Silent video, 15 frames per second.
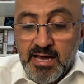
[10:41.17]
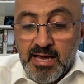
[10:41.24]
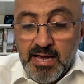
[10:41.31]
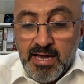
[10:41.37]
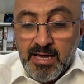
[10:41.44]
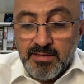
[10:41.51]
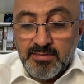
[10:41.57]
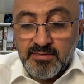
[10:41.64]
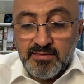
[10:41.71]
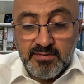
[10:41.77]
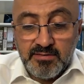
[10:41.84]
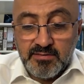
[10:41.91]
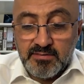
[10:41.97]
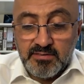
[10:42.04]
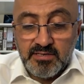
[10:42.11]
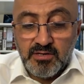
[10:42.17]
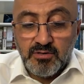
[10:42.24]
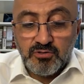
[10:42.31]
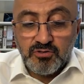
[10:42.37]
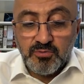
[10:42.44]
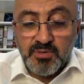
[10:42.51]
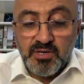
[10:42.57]
And,
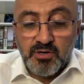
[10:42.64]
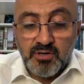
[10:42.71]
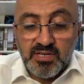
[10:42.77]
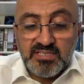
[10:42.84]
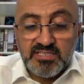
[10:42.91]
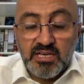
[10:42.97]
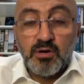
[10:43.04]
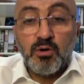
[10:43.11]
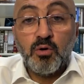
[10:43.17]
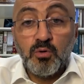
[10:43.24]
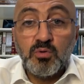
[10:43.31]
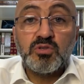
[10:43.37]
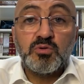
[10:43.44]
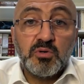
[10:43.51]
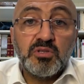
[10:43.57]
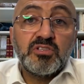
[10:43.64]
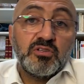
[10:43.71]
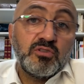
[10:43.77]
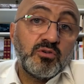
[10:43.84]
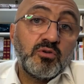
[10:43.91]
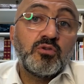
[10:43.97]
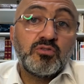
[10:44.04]
to be honest, I always
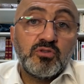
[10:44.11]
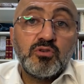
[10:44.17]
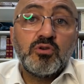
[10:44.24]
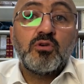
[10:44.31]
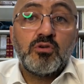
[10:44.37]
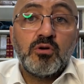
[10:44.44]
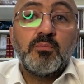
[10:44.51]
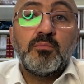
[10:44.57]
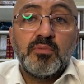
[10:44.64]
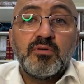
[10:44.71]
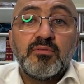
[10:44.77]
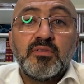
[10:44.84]
wanted to go to Europe.